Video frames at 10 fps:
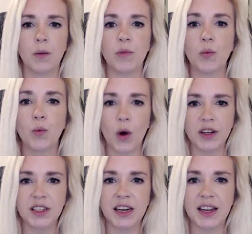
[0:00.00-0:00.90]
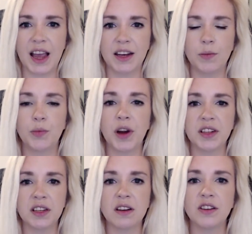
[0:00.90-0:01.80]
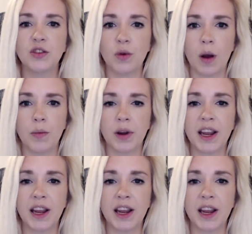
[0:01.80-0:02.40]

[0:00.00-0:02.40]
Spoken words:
But once again, President Trump